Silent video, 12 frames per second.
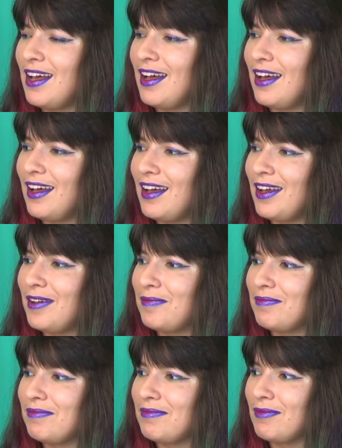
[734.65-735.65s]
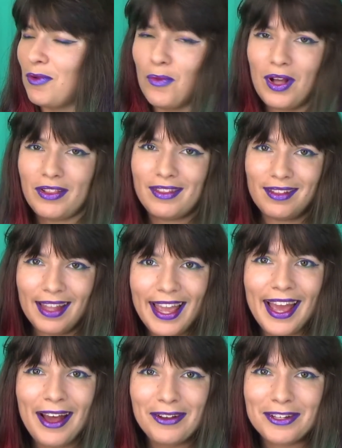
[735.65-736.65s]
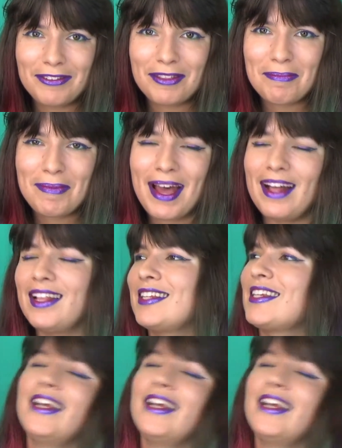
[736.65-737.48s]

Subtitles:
well, the layout of the palette.